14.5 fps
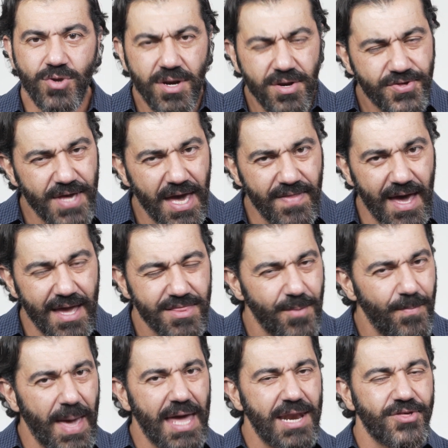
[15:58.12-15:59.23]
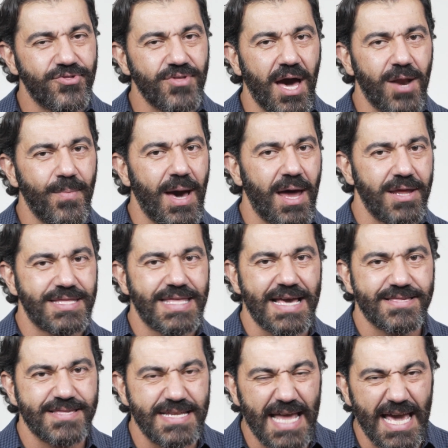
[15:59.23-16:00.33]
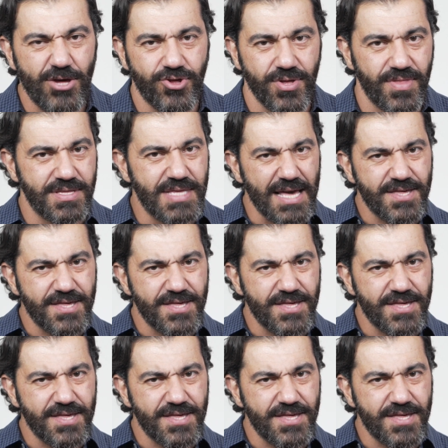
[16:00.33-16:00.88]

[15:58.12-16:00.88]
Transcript: Do you understand that? The man is not about a destination. The